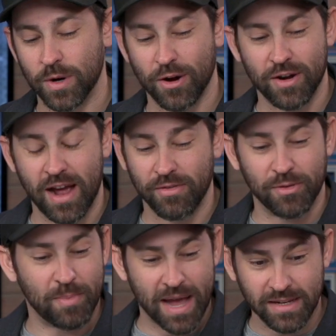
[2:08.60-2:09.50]
are
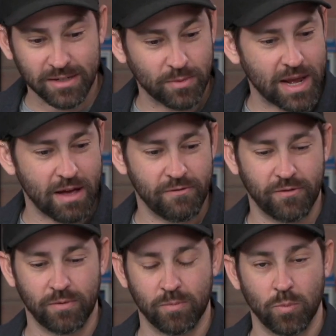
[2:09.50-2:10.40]
not the best. We
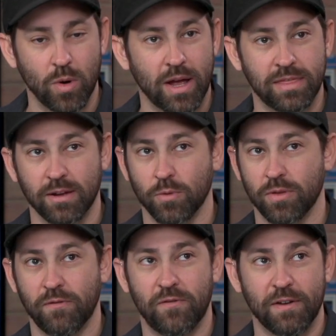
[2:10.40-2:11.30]
have, I think we're
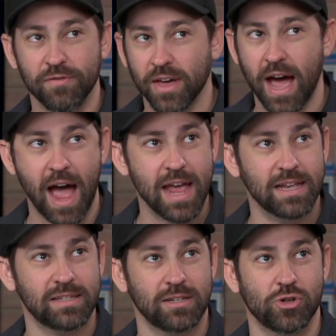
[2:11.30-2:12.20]
the fifth
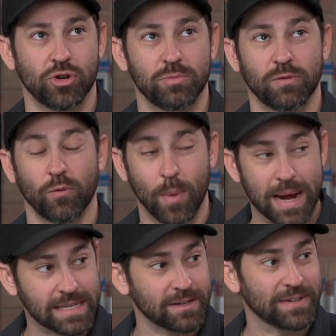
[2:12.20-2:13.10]
highest in terms of
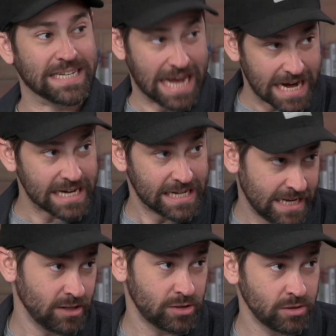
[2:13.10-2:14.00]
rates of getting
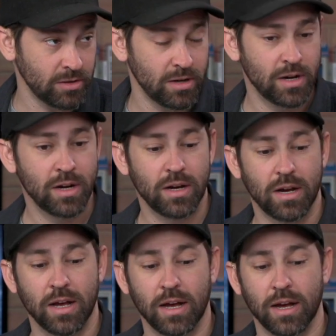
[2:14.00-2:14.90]
cancer.
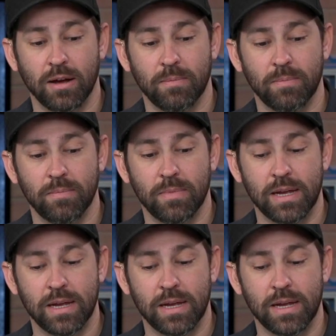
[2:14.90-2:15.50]
Mm-hmm.